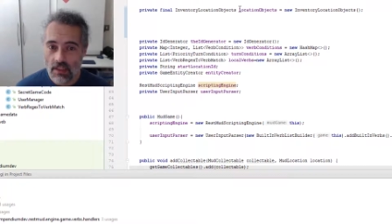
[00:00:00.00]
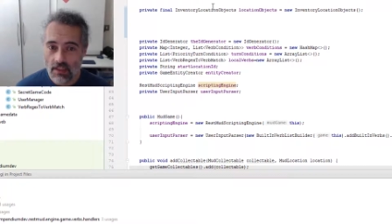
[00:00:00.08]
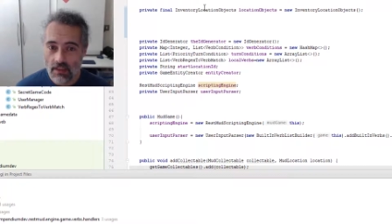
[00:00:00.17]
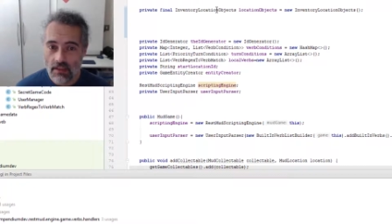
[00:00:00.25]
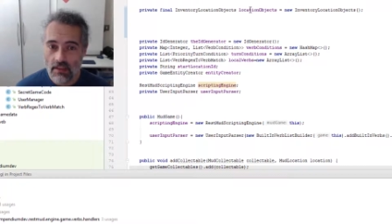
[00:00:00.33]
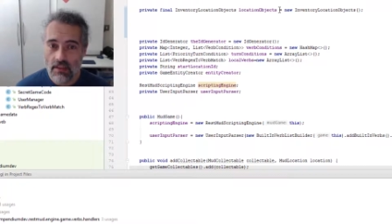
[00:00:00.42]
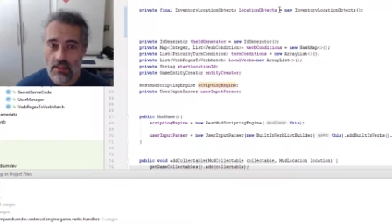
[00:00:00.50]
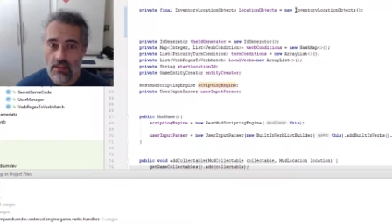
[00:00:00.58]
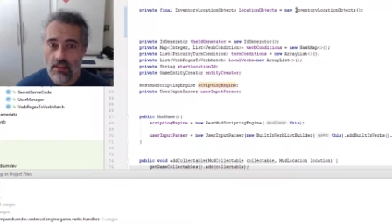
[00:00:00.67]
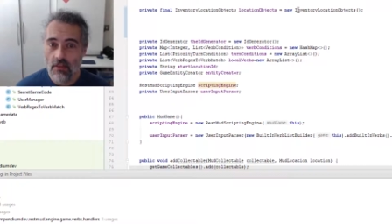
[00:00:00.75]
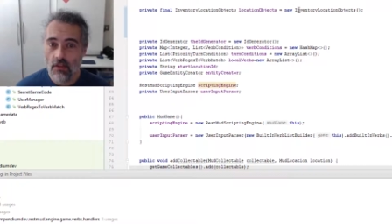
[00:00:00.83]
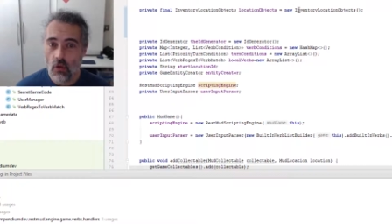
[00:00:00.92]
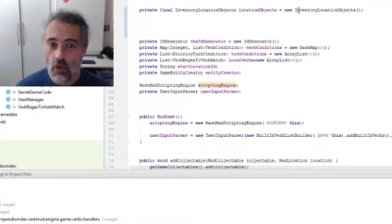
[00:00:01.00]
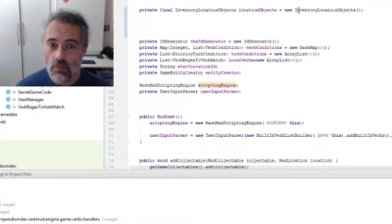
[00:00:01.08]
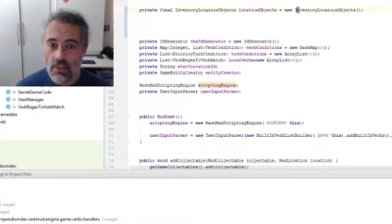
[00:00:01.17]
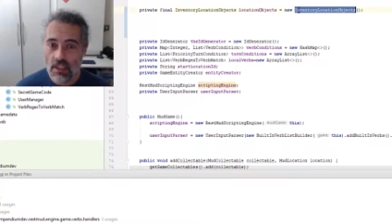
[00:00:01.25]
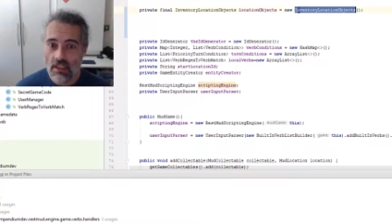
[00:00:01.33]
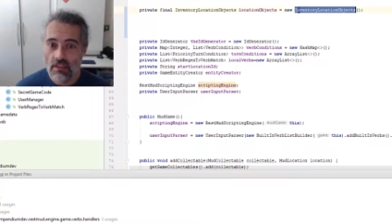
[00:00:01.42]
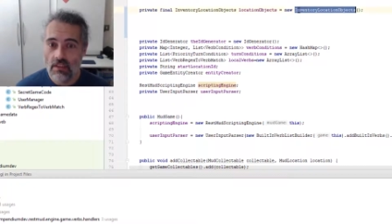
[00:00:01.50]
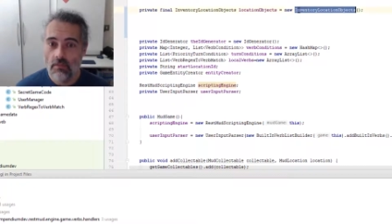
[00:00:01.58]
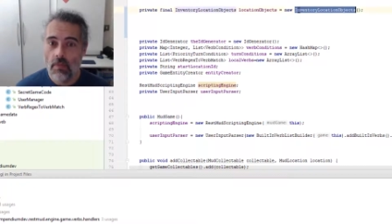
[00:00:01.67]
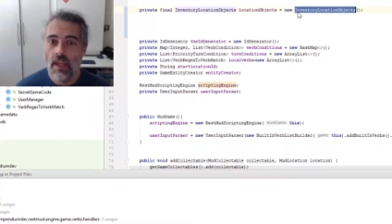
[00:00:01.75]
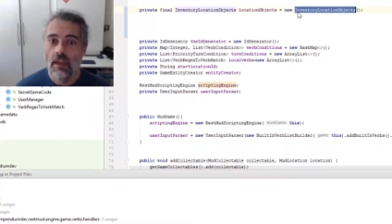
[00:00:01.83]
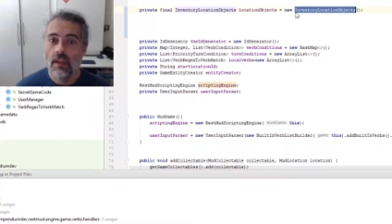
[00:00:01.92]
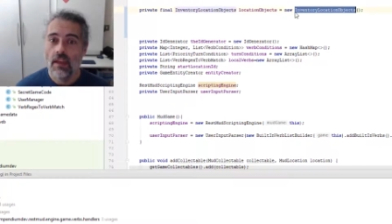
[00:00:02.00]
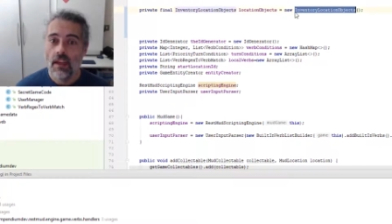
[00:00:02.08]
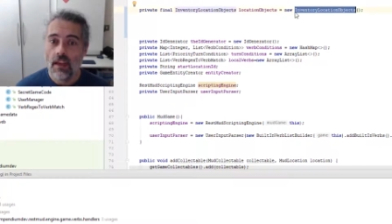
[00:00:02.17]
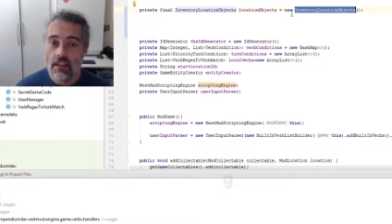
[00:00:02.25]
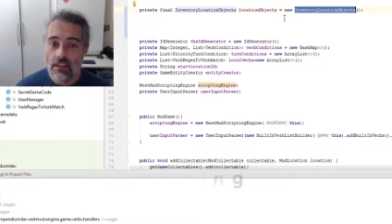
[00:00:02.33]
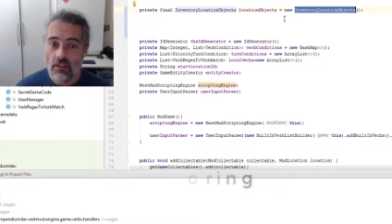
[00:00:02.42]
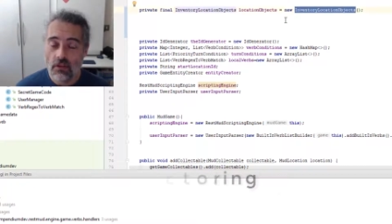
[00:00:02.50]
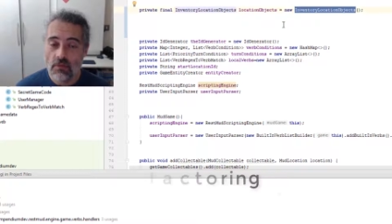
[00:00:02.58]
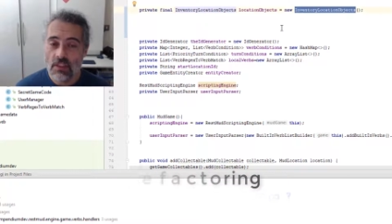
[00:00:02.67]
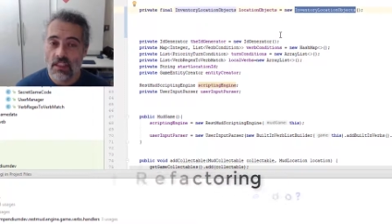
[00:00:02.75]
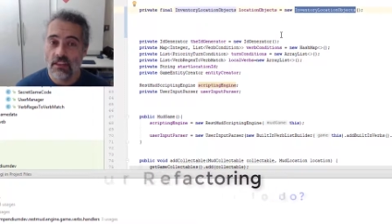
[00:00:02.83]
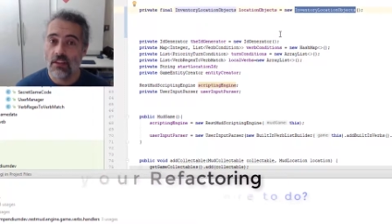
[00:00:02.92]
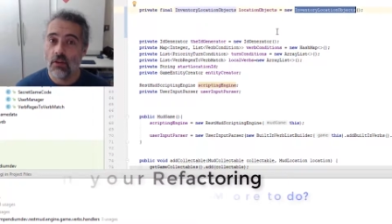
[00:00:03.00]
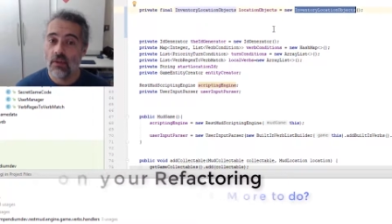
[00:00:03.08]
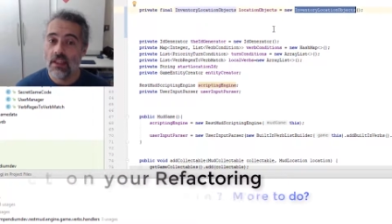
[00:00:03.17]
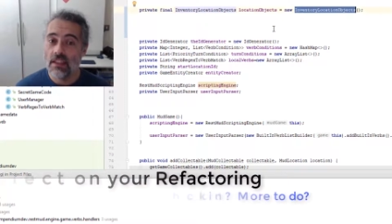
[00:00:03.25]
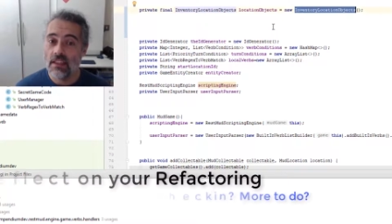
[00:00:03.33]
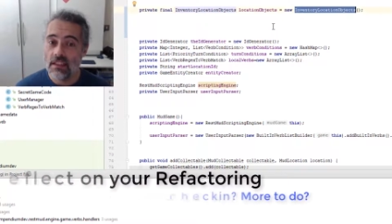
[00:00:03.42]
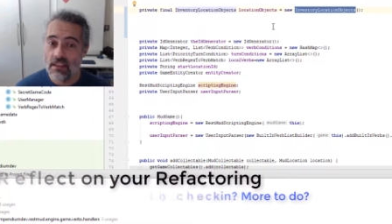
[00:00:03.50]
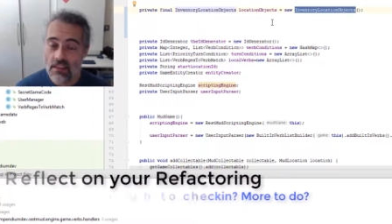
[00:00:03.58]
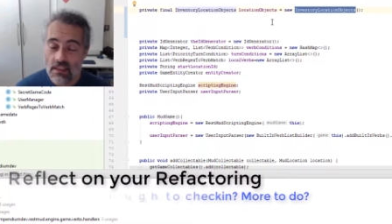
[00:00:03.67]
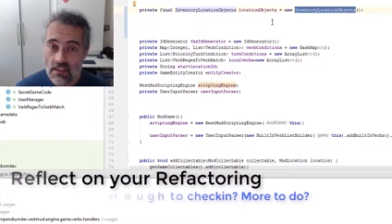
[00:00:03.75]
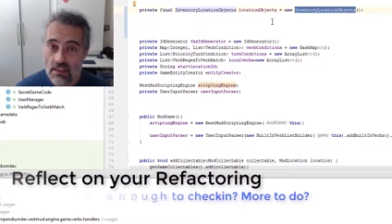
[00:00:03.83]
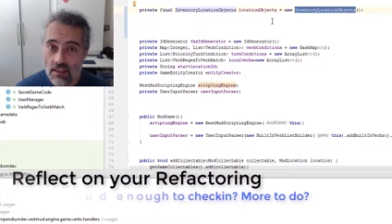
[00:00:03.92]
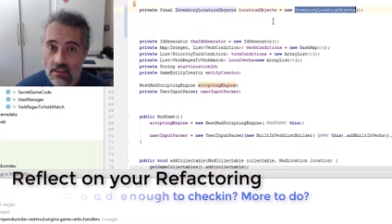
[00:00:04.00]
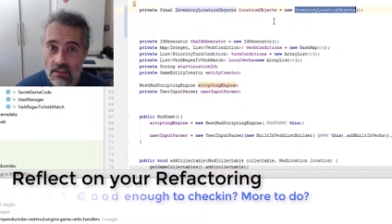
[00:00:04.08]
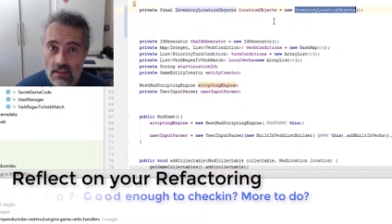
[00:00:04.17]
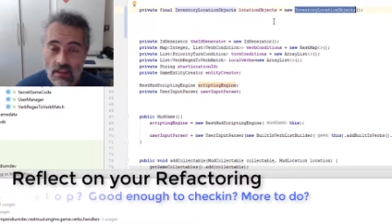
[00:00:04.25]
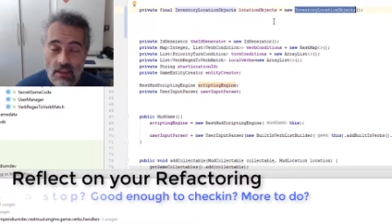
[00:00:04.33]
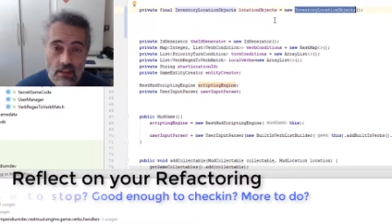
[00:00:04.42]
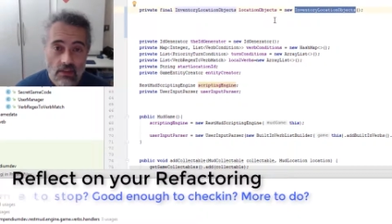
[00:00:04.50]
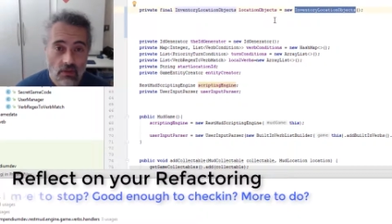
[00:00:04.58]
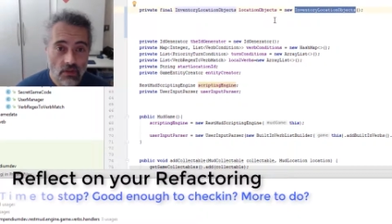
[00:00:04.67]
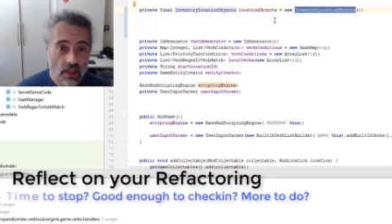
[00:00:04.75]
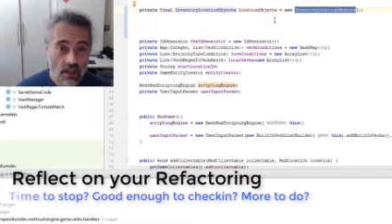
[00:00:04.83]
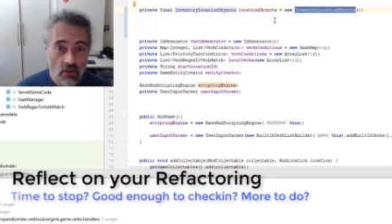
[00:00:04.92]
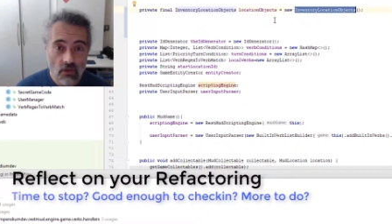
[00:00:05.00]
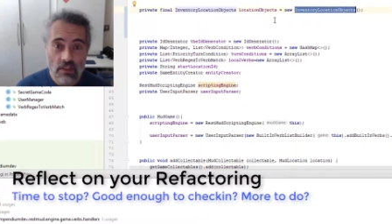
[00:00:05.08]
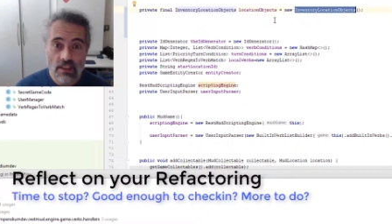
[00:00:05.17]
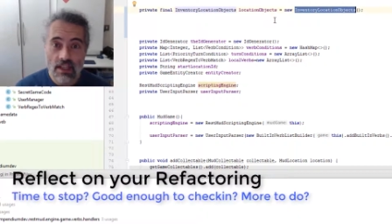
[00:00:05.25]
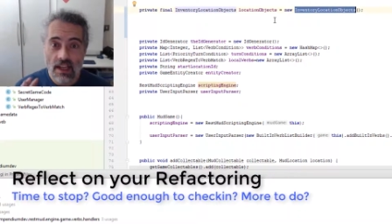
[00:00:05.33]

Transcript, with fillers: In here it is now an object and it's an object that already existed. So I already